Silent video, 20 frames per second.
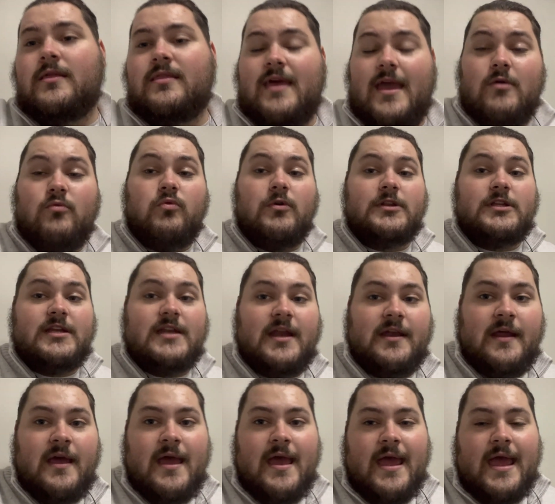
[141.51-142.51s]
They really
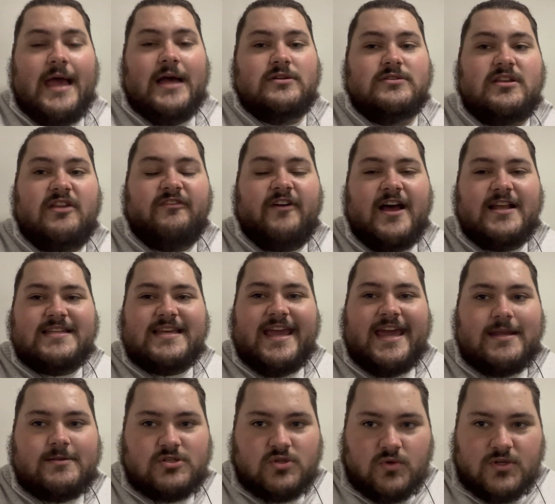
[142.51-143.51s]
did. Held Davante
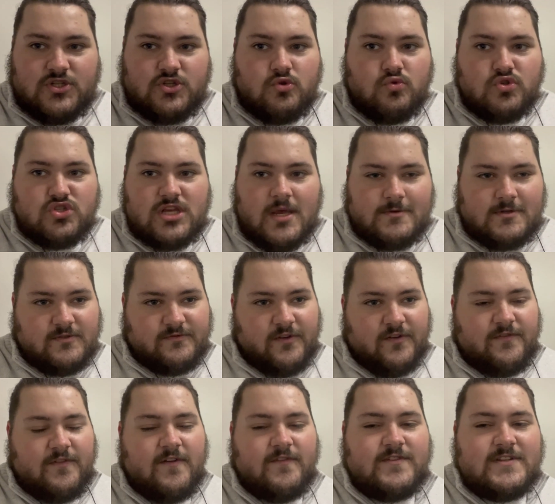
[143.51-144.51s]
Adams only two receptions
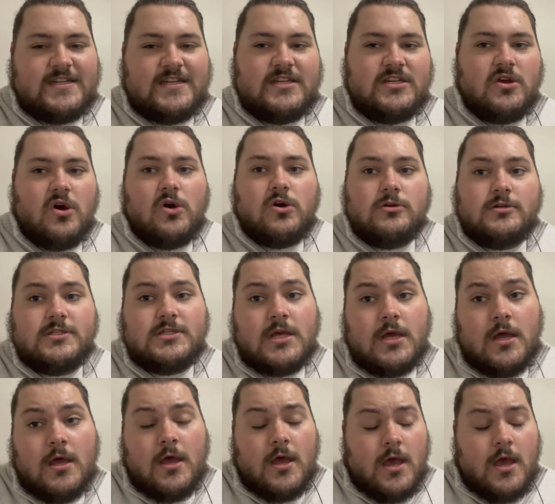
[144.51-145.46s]
for 15 yards.